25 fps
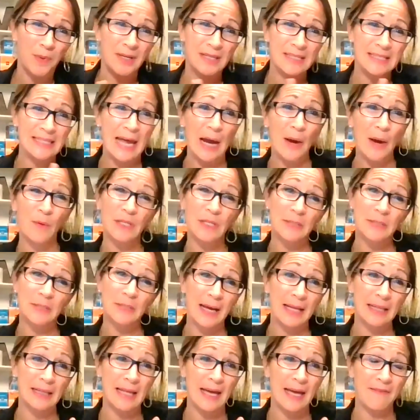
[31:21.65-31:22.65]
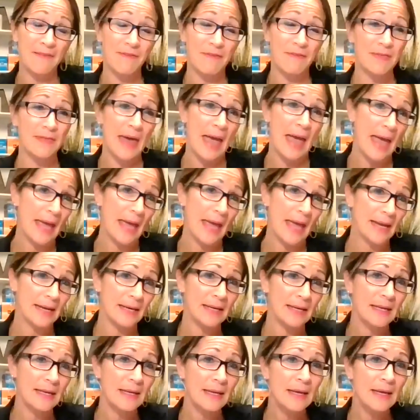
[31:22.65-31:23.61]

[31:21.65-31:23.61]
because that was my life then.